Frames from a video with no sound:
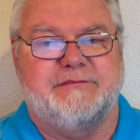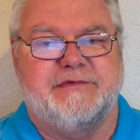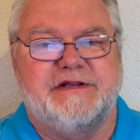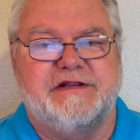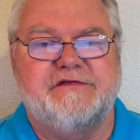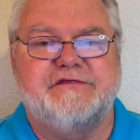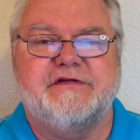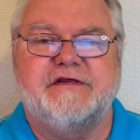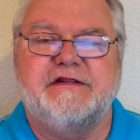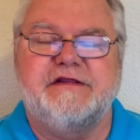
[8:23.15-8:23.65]
but
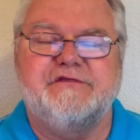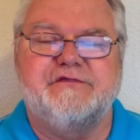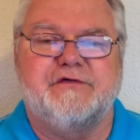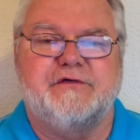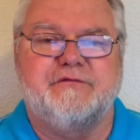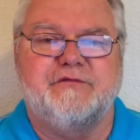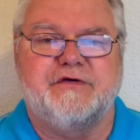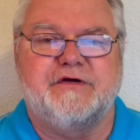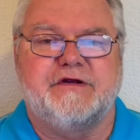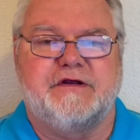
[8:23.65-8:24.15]
he said he's
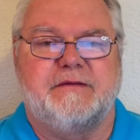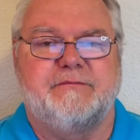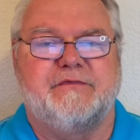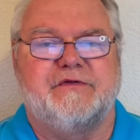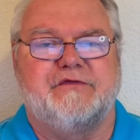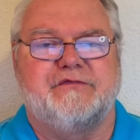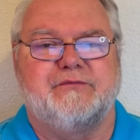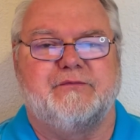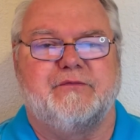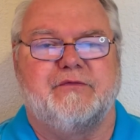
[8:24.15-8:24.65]
overcome
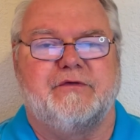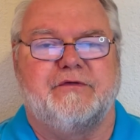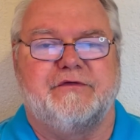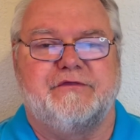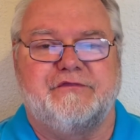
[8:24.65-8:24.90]
this world.